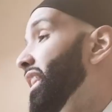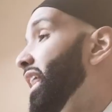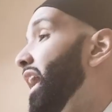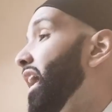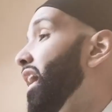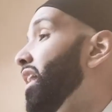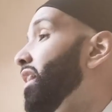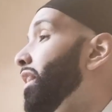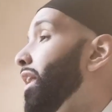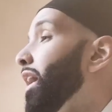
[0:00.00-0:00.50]

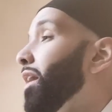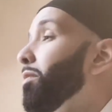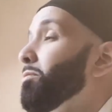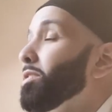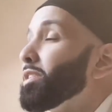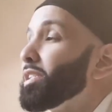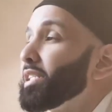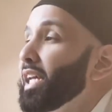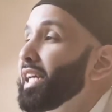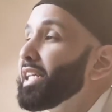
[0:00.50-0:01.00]
that Allah
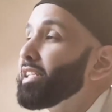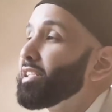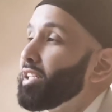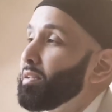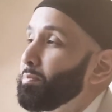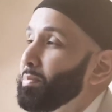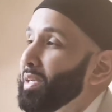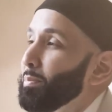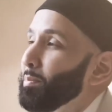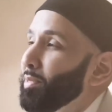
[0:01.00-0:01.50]
will say to
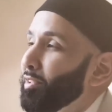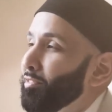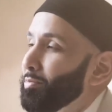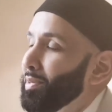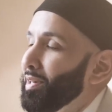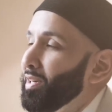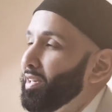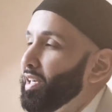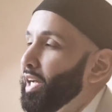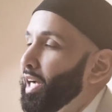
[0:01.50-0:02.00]
the people of
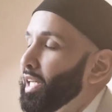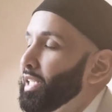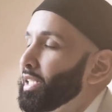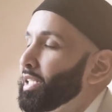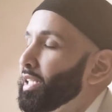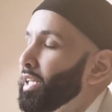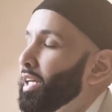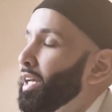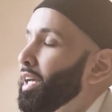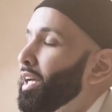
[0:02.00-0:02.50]

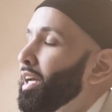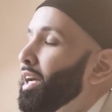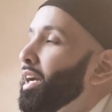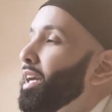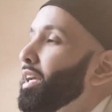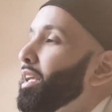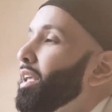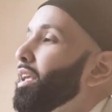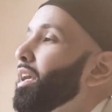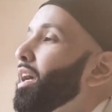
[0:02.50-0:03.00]
paradise,
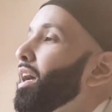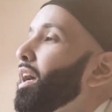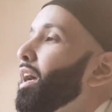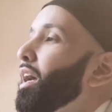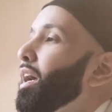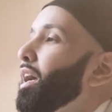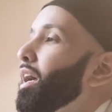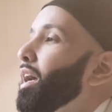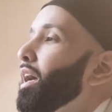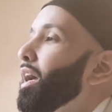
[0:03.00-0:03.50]

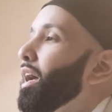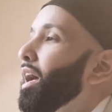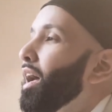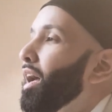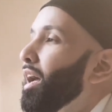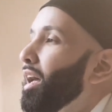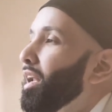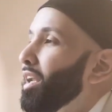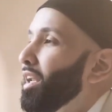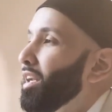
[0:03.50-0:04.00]
Ya
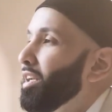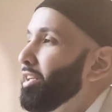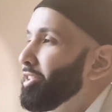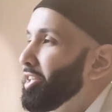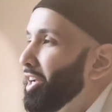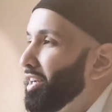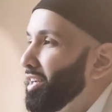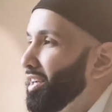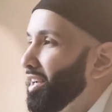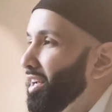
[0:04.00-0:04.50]
Ahl al
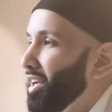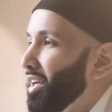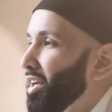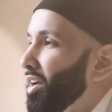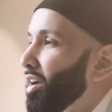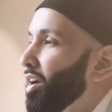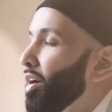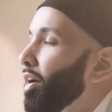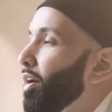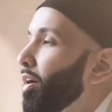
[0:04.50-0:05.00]
Jannah,
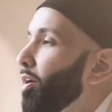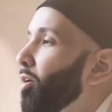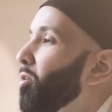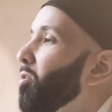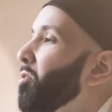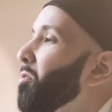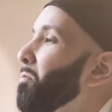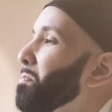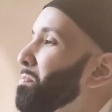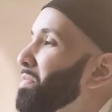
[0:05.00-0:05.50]

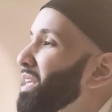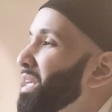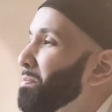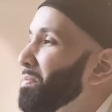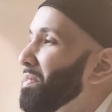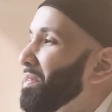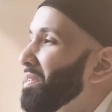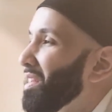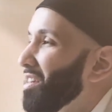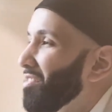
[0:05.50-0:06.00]
O
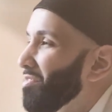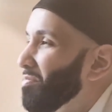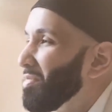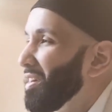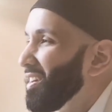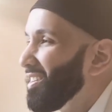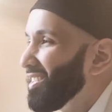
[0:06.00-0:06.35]
people of